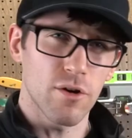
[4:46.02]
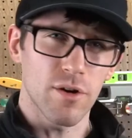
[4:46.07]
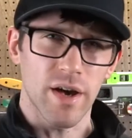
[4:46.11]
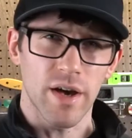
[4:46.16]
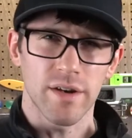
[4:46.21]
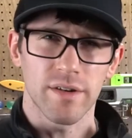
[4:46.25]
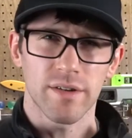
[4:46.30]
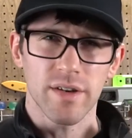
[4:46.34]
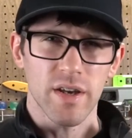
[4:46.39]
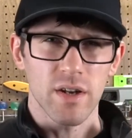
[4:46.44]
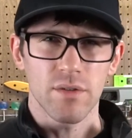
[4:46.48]

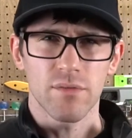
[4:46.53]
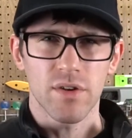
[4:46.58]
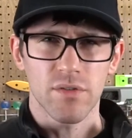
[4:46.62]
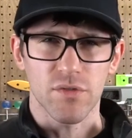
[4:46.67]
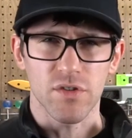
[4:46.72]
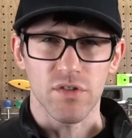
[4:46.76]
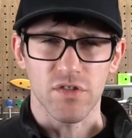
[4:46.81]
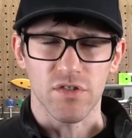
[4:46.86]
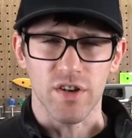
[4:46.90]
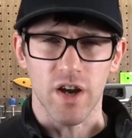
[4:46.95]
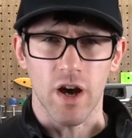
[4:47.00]
had kind of a
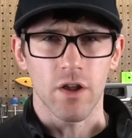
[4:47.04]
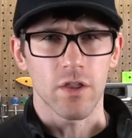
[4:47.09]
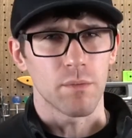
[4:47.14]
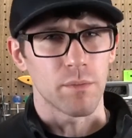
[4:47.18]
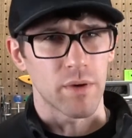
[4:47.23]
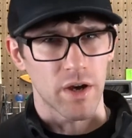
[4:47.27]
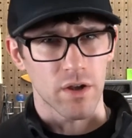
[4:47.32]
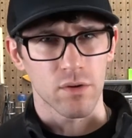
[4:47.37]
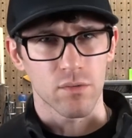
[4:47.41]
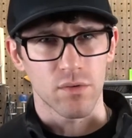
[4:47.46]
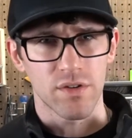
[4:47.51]
different style than
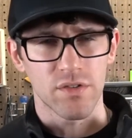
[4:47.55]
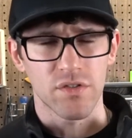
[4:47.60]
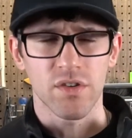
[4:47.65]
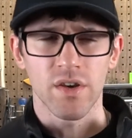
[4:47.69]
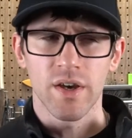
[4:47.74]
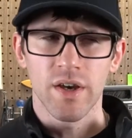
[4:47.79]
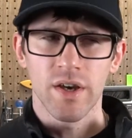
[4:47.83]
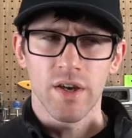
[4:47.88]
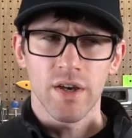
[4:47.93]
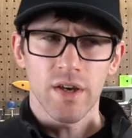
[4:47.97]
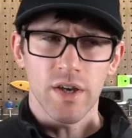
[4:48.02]
my other ones.
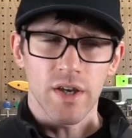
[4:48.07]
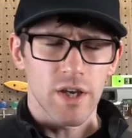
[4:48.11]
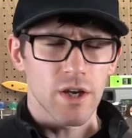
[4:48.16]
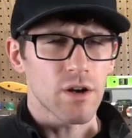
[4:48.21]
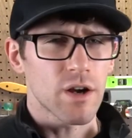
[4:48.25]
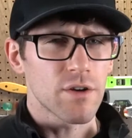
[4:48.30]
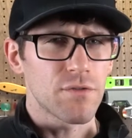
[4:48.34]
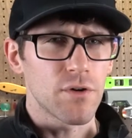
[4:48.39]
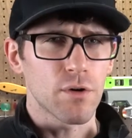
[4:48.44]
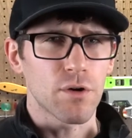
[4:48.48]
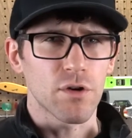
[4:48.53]
Here
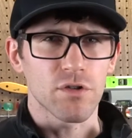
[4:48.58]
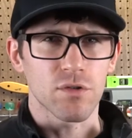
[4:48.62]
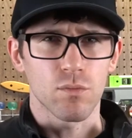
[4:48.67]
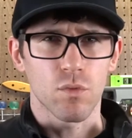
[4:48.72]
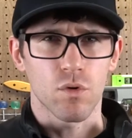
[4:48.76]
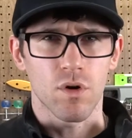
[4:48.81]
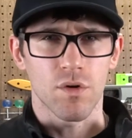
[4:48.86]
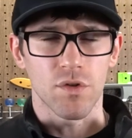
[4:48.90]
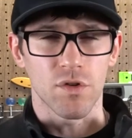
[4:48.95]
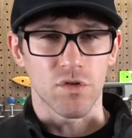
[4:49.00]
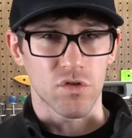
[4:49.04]
I focus
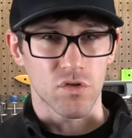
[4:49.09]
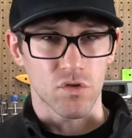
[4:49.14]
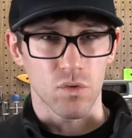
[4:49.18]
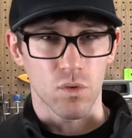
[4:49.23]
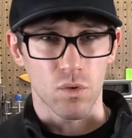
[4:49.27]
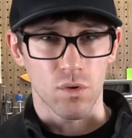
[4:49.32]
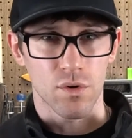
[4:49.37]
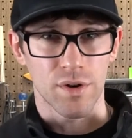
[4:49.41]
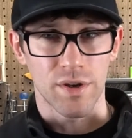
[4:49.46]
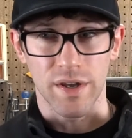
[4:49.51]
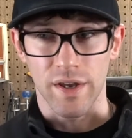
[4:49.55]
more on the
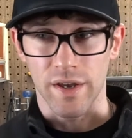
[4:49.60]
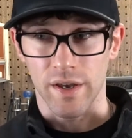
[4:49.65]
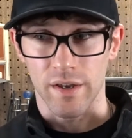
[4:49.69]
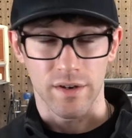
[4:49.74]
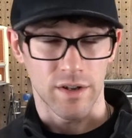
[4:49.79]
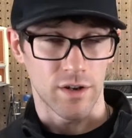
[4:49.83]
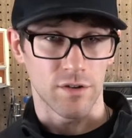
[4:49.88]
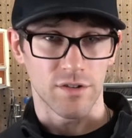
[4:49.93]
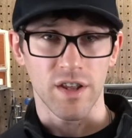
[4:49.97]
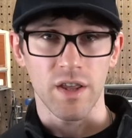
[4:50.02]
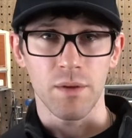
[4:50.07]
story and
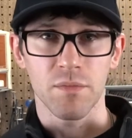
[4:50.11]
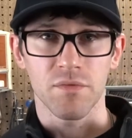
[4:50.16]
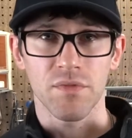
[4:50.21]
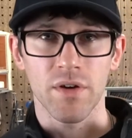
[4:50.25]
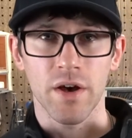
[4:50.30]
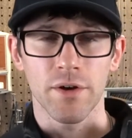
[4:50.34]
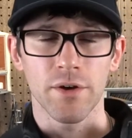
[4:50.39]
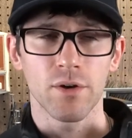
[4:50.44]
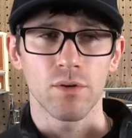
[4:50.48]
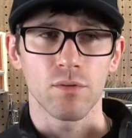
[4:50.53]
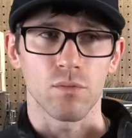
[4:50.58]
entertainment
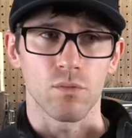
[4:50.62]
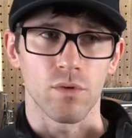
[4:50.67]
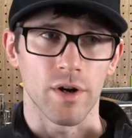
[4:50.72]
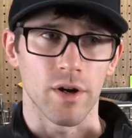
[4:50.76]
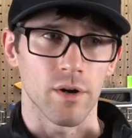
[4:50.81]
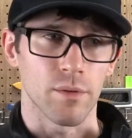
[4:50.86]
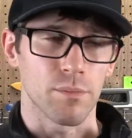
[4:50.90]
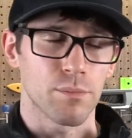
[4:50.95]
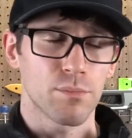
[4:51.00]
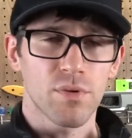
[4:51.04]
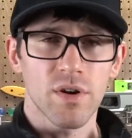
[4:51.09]
value,
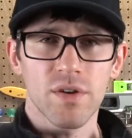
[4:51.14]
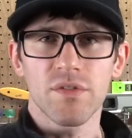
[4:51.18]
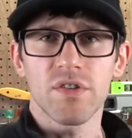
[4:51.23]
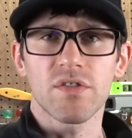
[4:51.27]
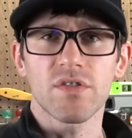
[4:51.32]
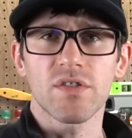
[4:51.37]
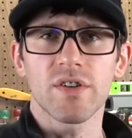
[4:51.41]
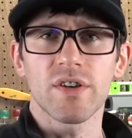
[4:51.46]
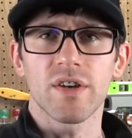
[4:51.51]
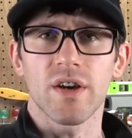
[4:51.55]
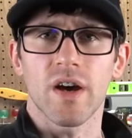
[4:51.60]
where
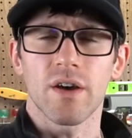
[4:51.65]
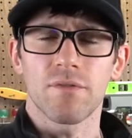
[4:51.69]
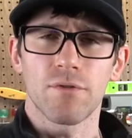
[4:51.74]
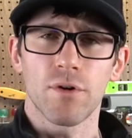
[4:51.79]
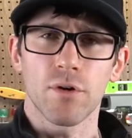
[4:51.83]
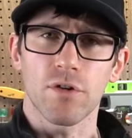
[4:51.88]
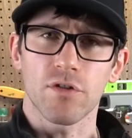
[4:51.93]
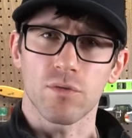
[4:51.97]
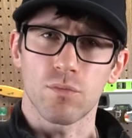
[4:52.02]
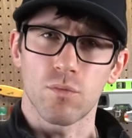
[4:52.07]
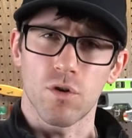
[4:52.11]
previously I
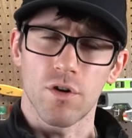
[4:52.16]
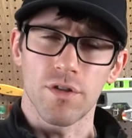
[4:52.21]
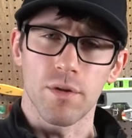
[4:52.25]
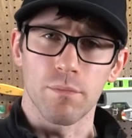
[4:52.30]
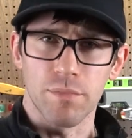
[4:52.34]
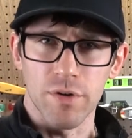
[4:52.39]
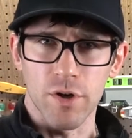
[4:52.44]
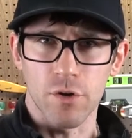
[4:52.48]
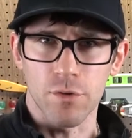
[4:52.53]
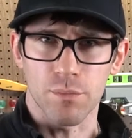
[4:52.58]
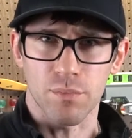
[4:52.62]
focused more on the
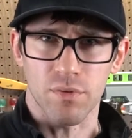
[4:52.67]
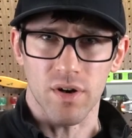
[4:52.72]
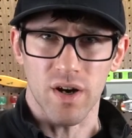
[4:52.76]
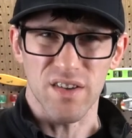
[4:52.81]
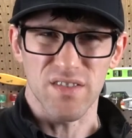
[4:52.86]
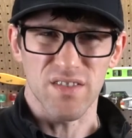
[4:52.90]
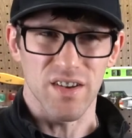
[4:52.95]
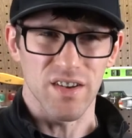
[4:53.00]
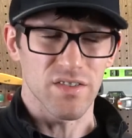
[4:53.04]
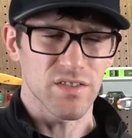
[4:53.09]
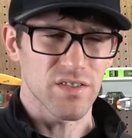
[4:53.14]
build
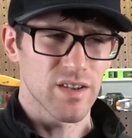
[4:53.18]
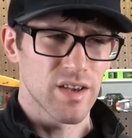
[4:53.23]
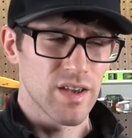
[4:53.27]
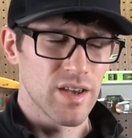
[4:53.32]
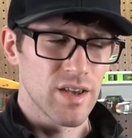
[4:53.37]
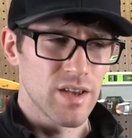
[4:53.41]
process.